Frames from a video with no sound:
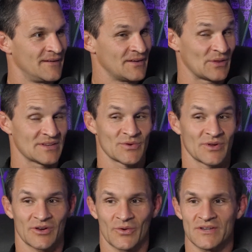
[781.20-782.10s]
See, that's a really
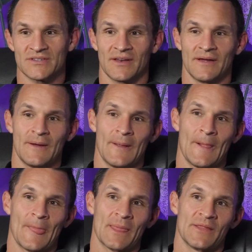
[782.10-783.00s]
good question.
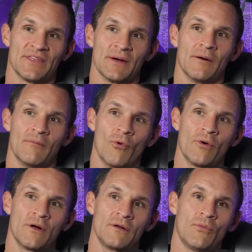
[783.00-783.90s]
The
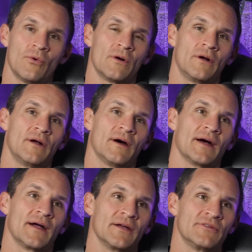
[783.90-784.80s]
more and more
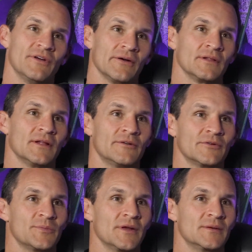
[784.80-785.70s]
I fell in love
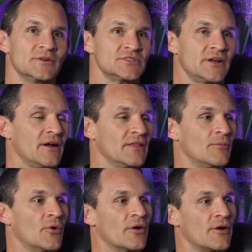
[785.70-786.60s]
with being a missionary, the
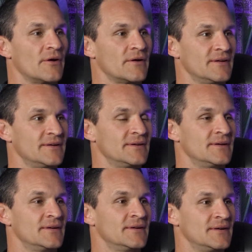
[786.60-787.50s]
more it hurt.
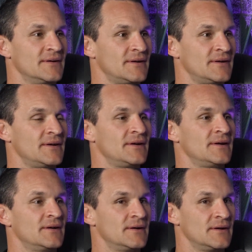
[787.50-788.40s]

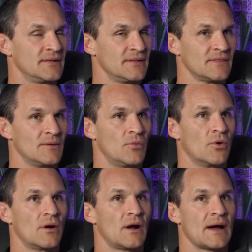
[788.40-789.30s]
The
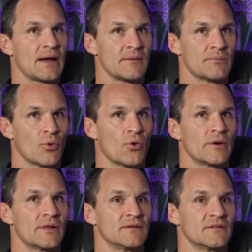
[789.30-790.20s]
more I
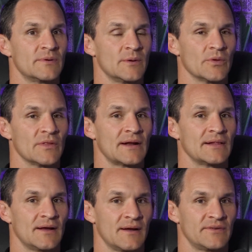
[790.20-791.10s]
poured into the people that I
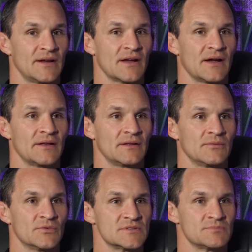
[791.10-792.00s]
loved. I
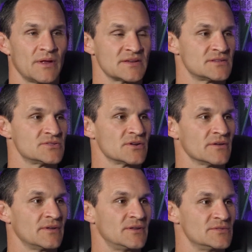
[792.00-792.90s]
was blessed to
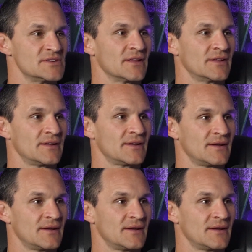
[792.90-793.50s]
serve in New Zealand.